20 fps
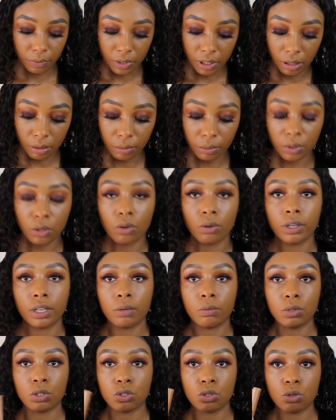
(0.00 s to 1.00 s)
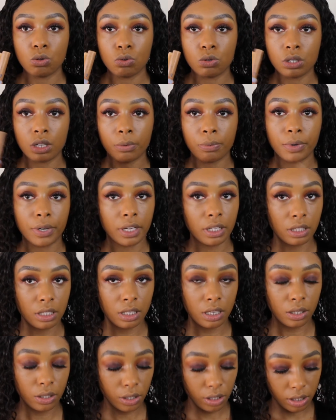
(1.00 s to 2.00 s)
I'm gonna be going in with 2 separate
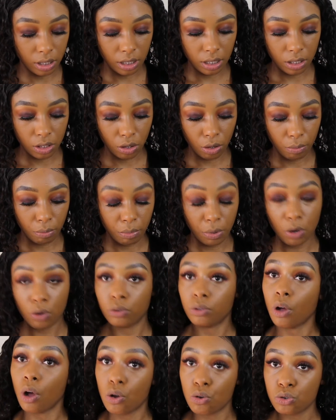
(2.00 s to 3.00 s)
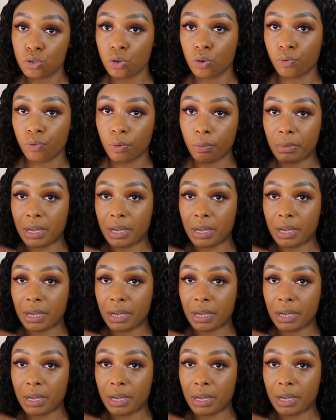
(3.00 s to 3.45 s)
concealers. These are both also from